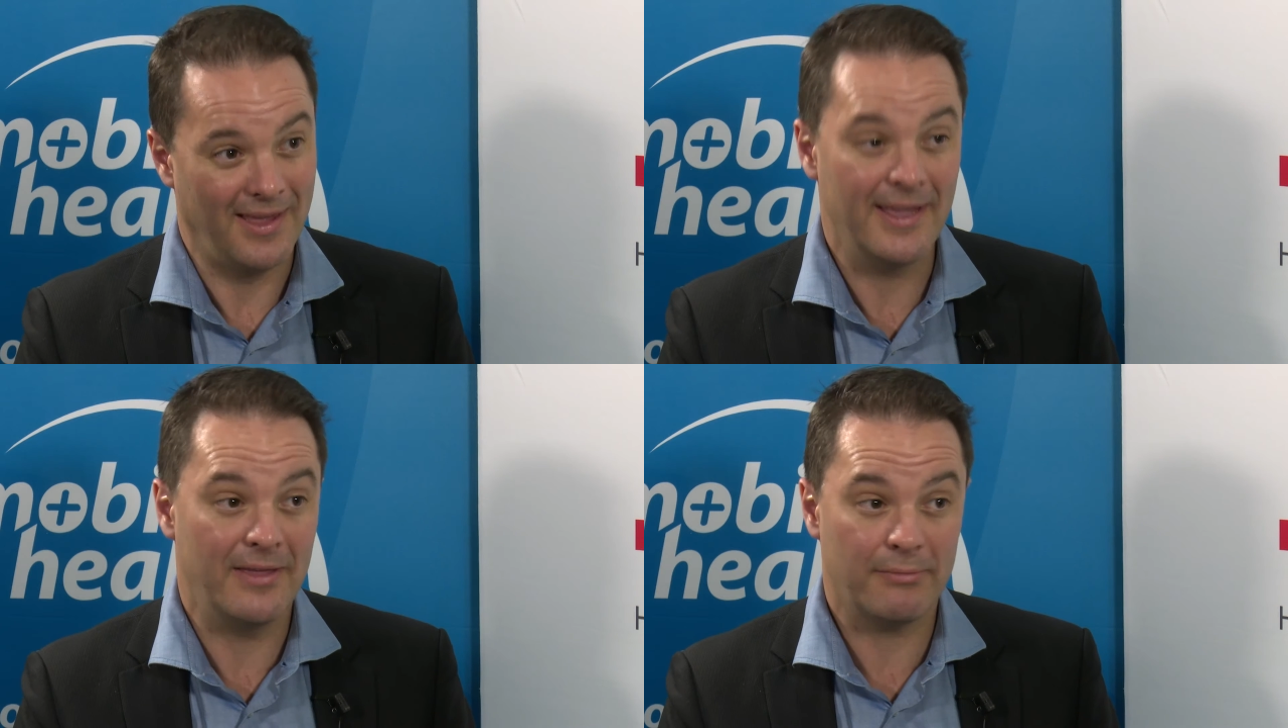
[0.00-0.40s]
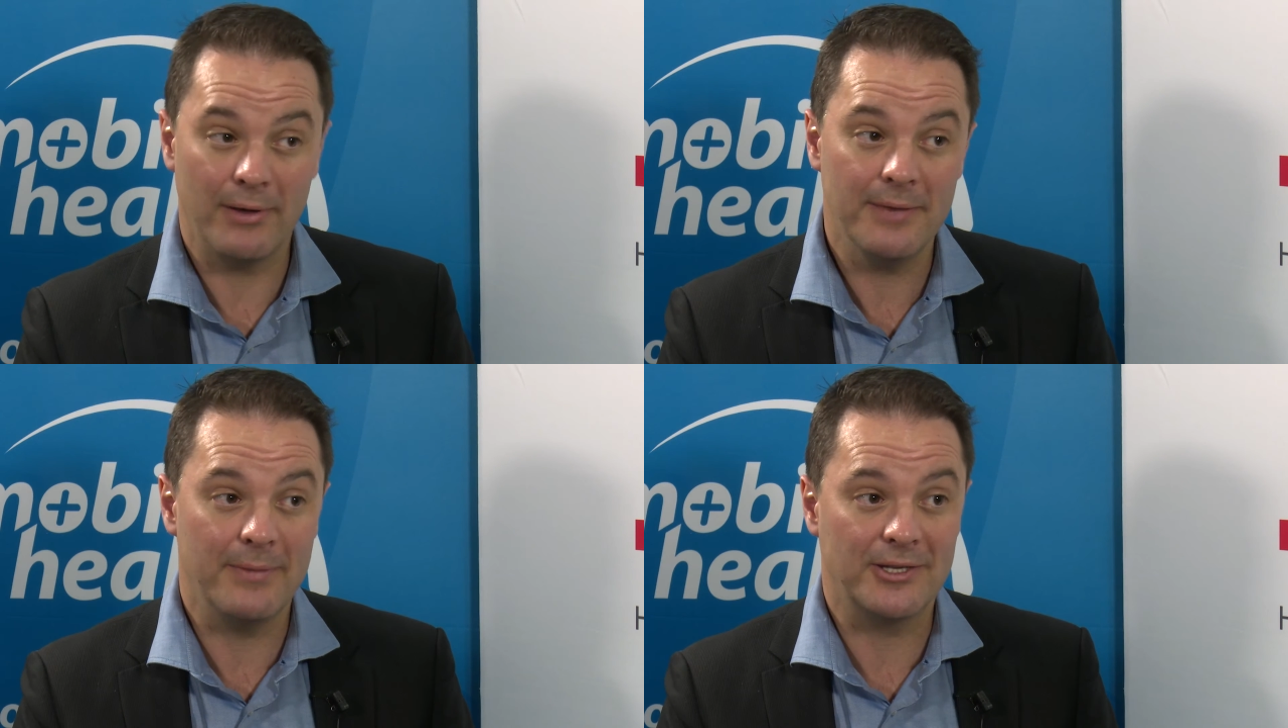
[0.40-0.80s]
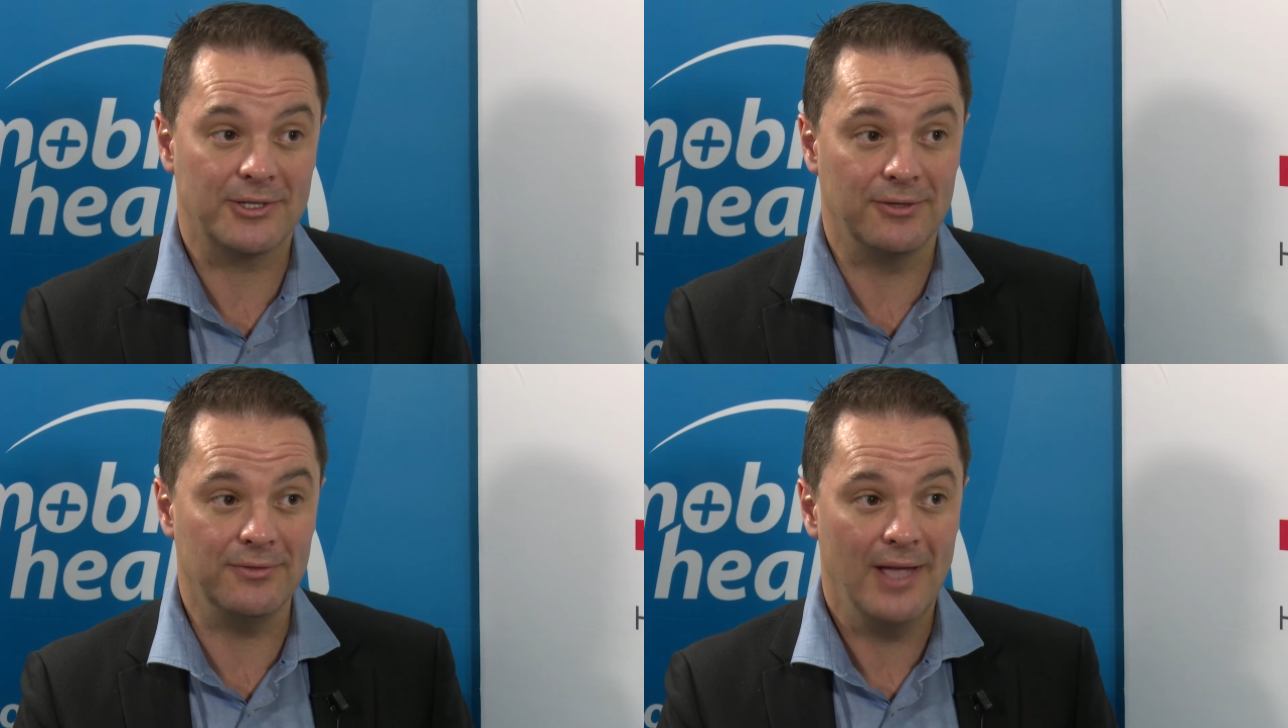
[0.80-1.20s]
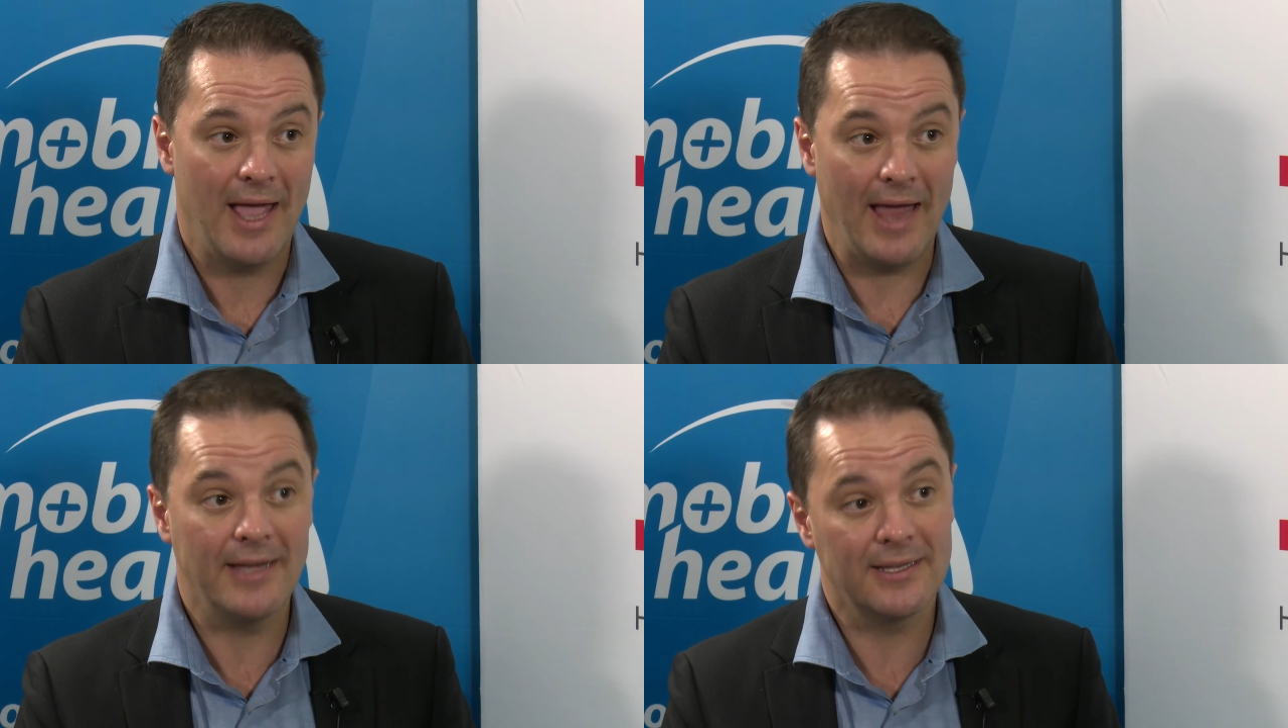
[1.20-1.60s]
Yeah, three-dimensional
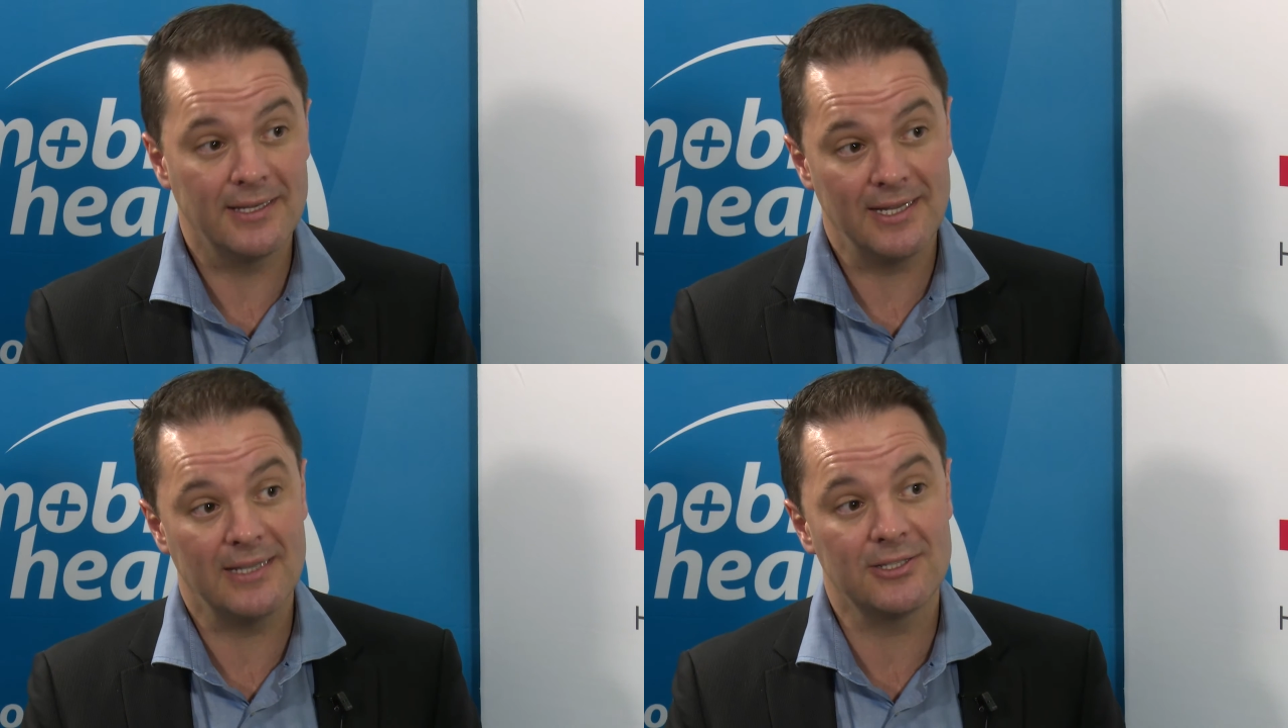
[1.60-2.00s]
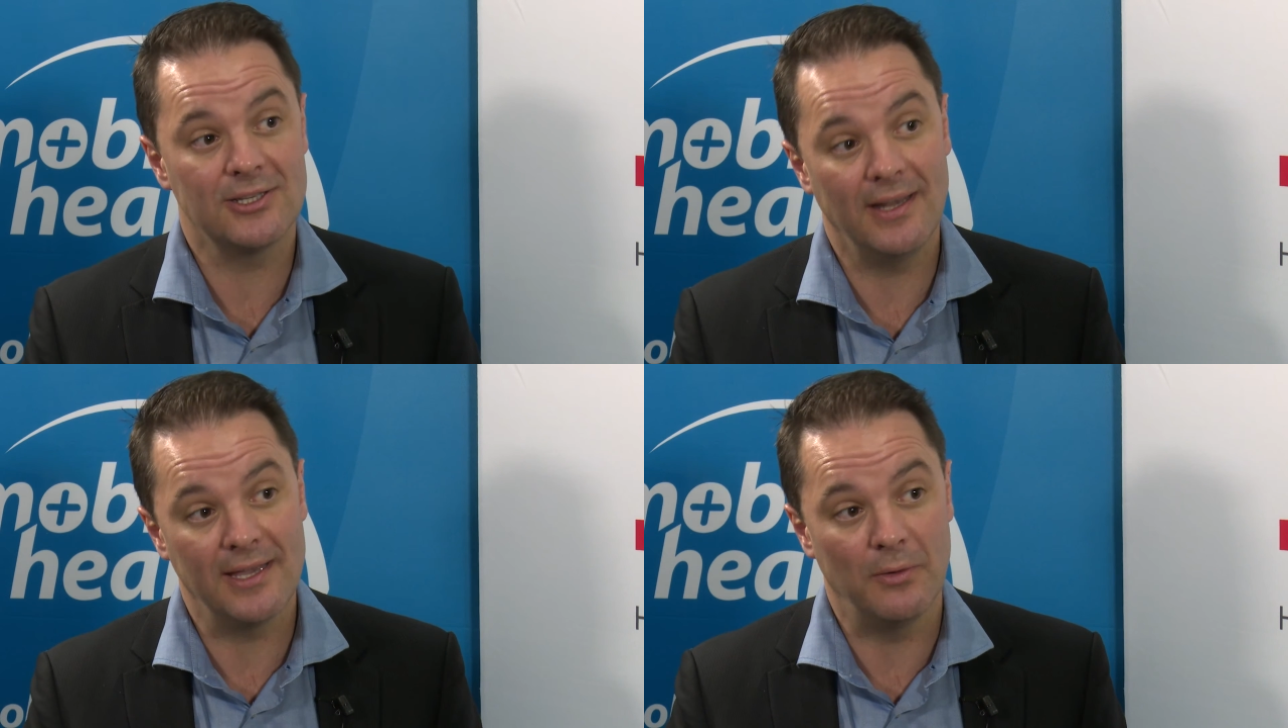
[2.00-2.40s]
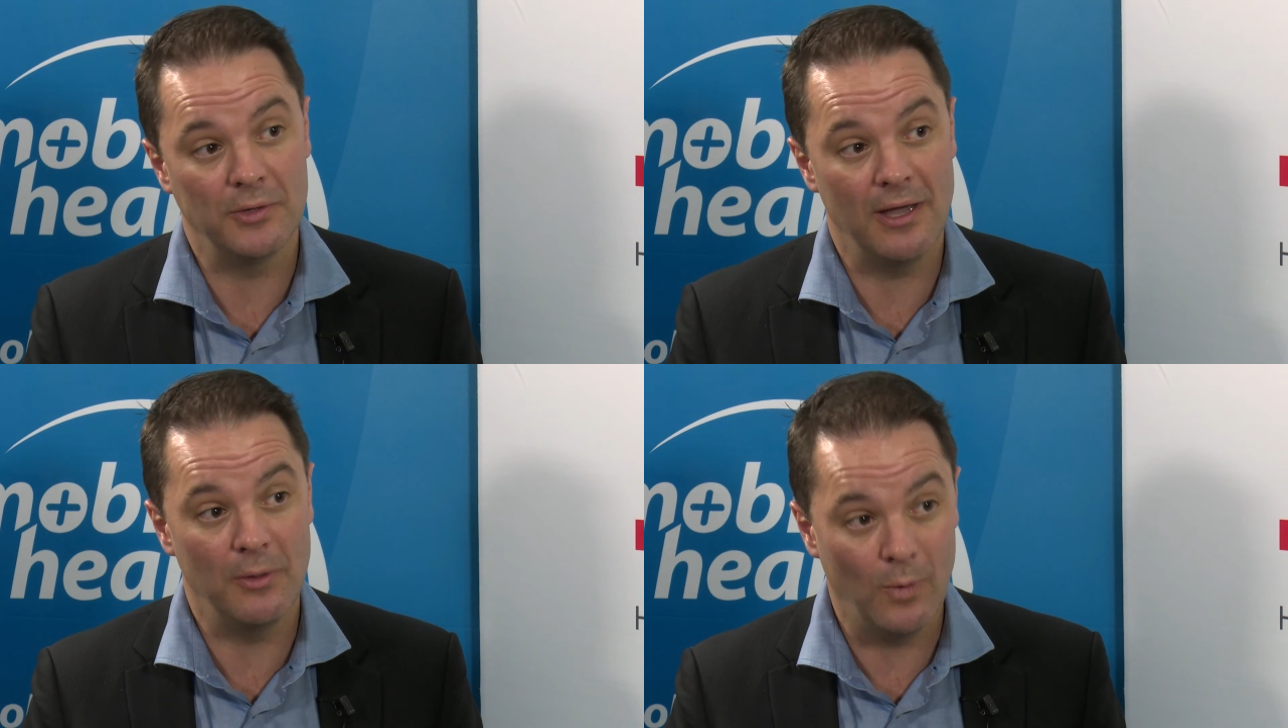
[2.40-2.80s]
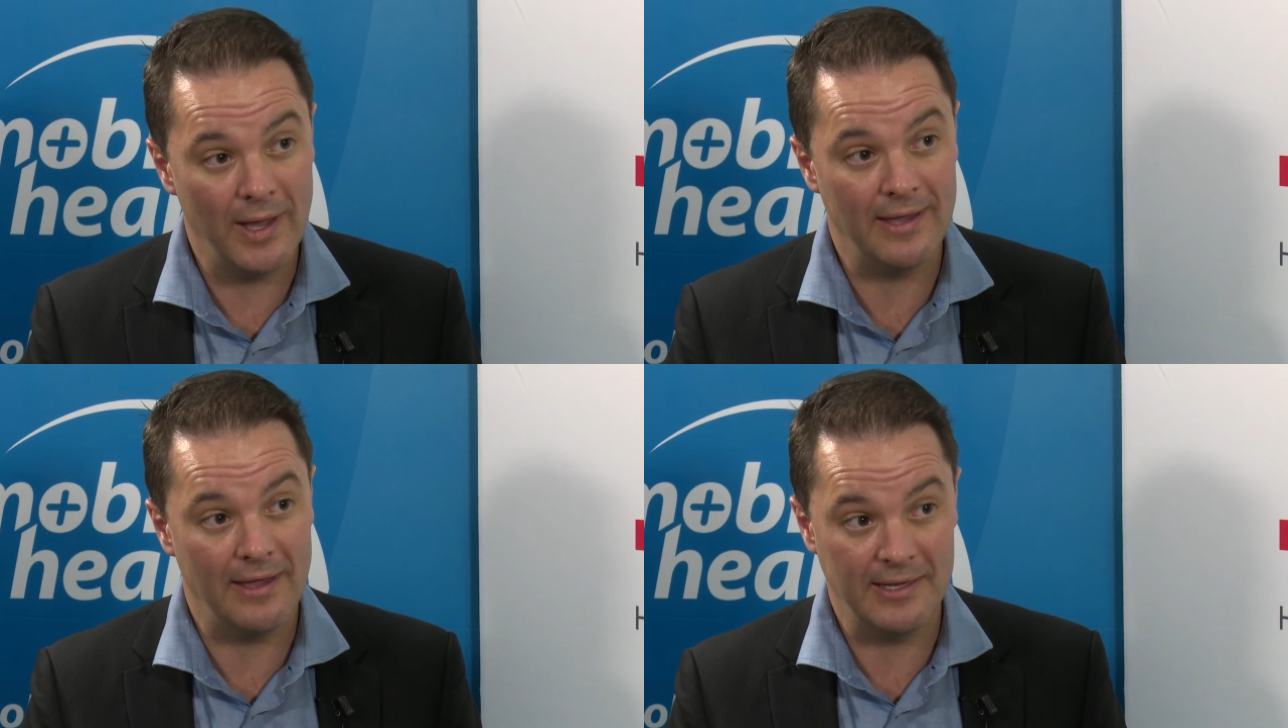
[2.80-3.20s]
and contextually
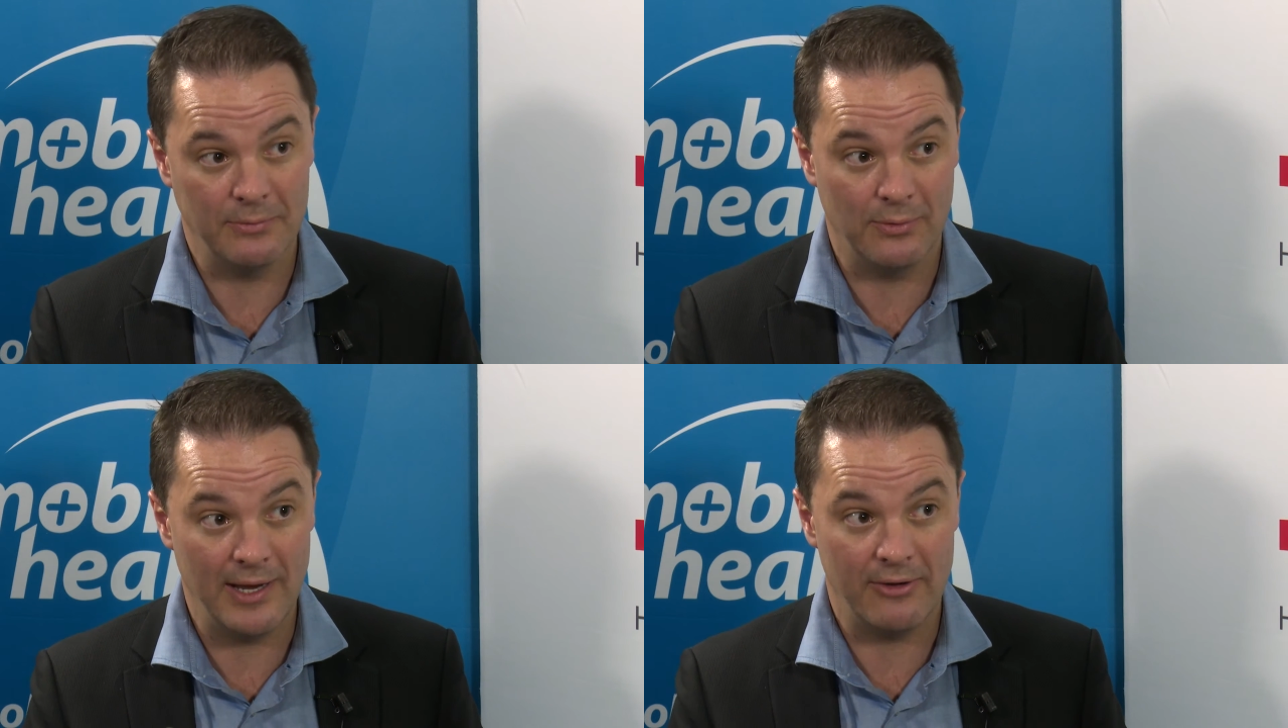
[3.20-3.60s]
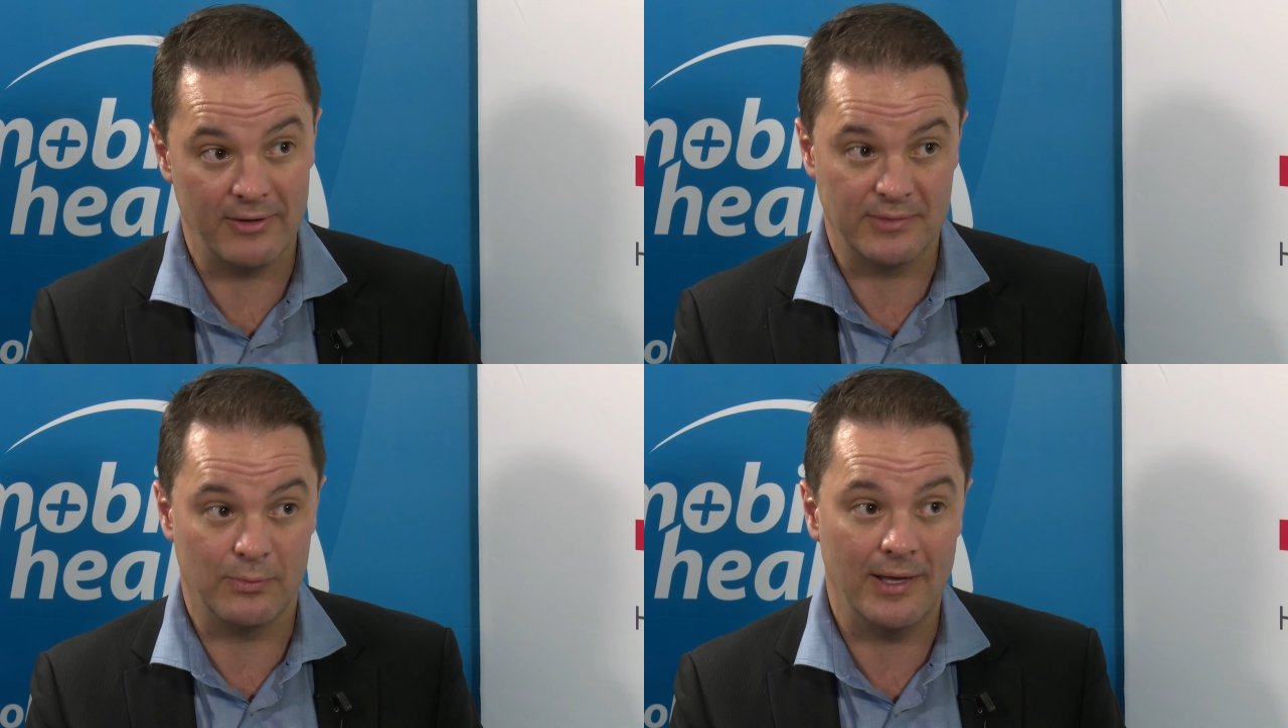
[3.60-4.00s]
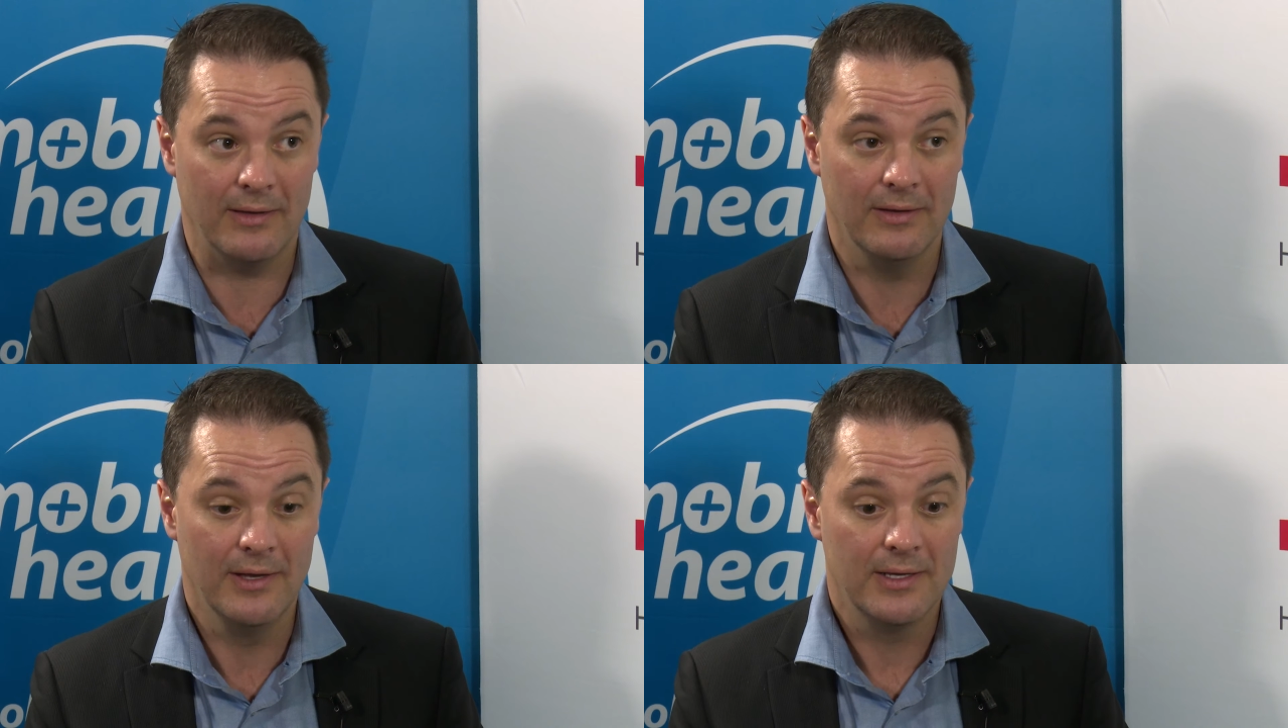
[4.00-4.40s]
aware as well.